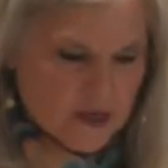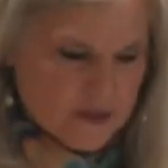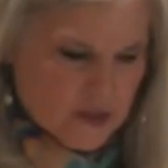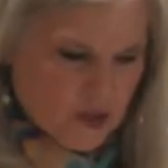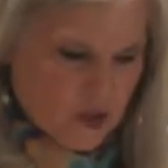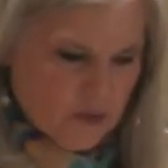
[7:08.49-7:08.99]
because
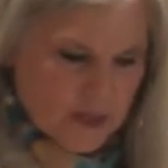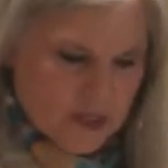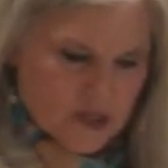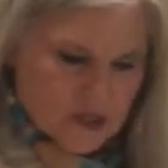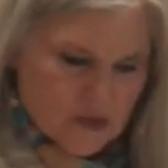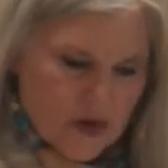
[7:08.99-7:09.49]
it could be
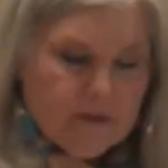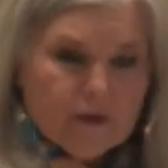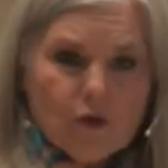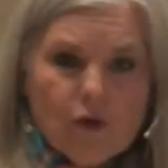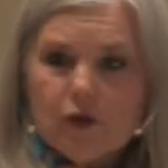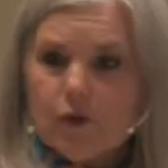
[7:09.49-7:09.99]
just around the
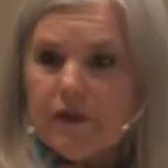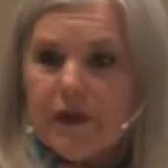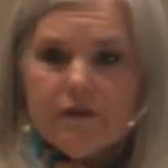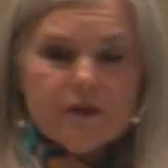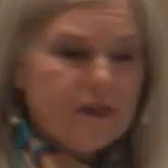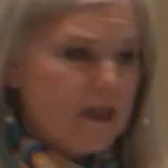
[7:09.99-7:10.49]
corner with
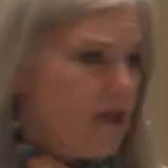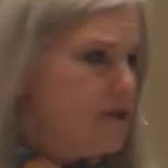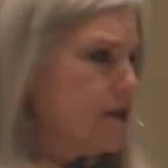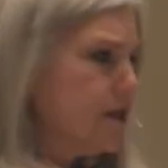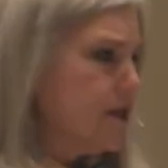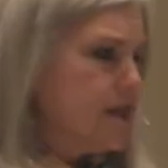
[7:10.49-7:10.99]
everything else
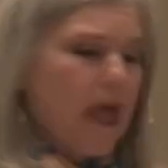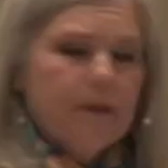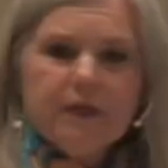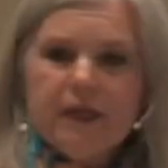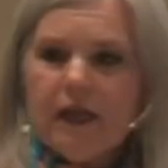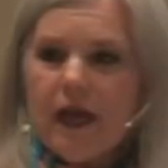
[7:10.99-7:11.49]
that is happening.